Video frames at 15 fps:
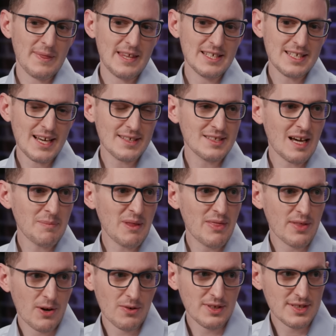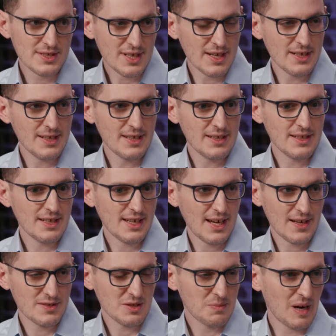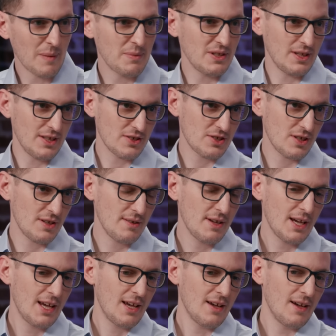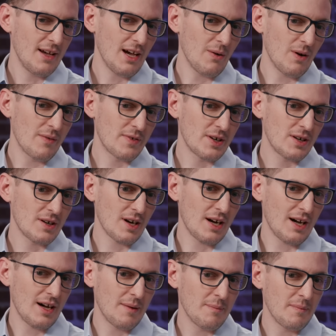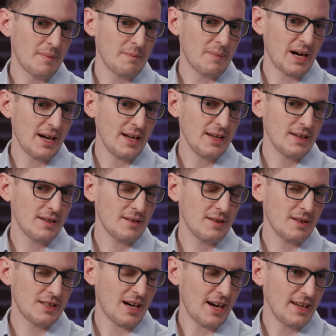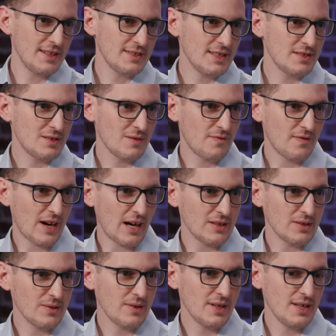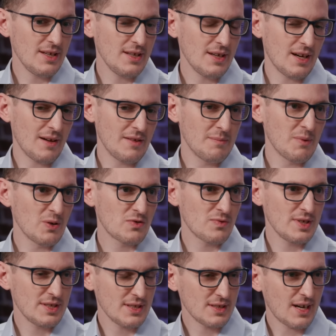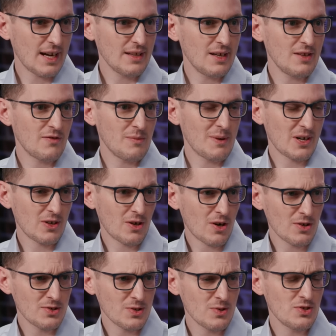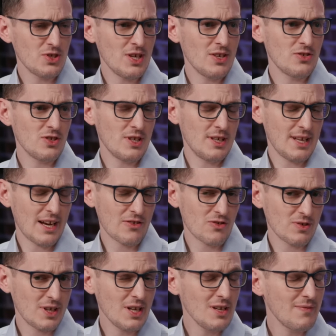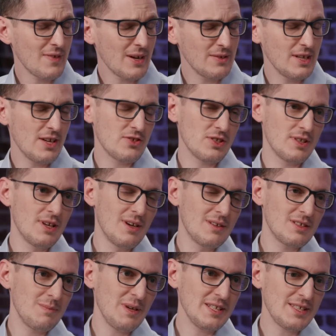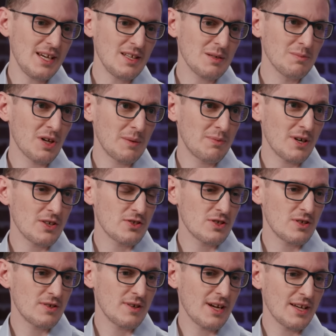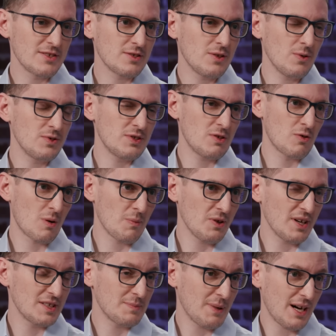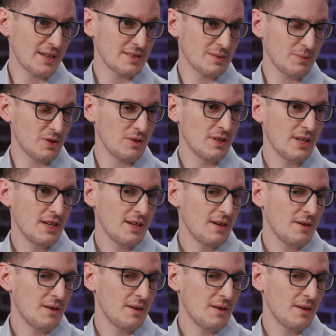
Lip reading: This has not been thoroughly studied in the cancer population. However, my guidance is to follow the most recent guidelines from the American Heart Association and National Kidney Foundation to maintain your blood pressure as close to normal as possible,